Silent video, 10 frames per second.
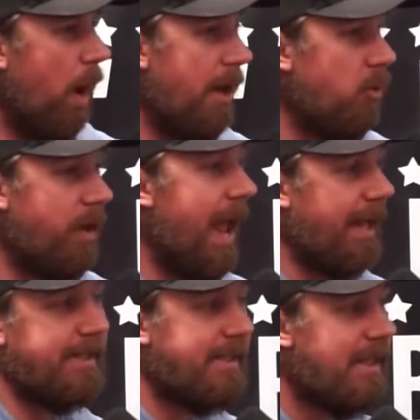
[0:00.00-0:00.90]
And you
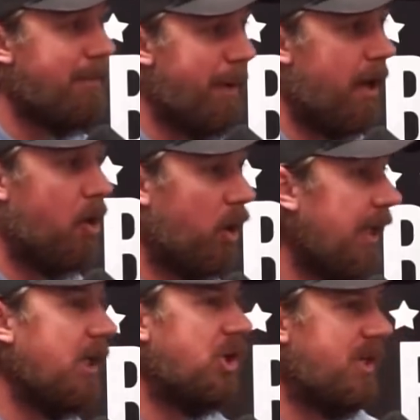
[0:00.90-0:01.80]
can't see the pattern
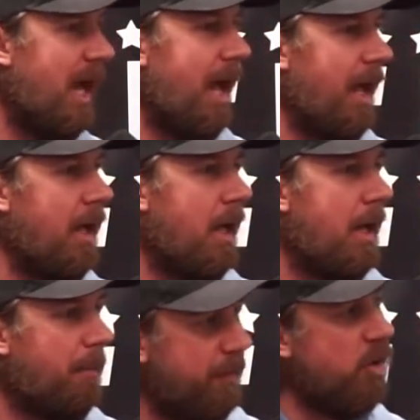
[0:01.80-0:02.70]
each day,
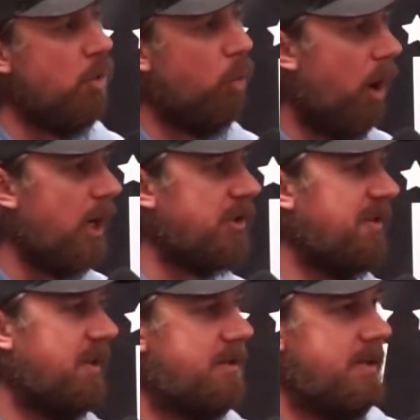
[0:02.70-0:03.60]
but if you
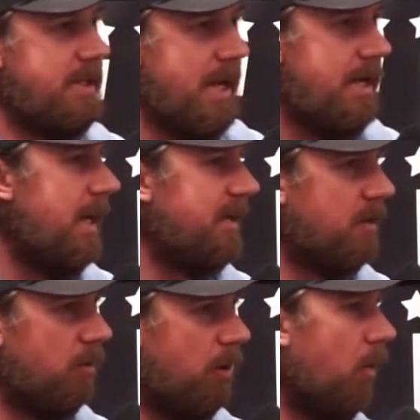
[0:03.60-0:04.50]
watch 10 days
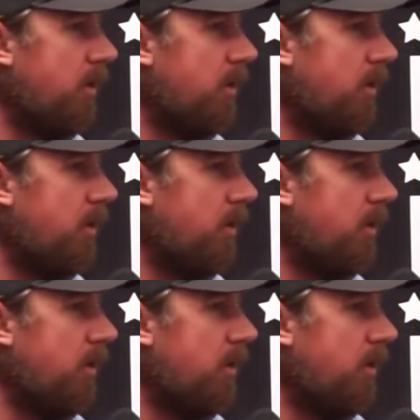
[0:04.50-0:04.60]
in a row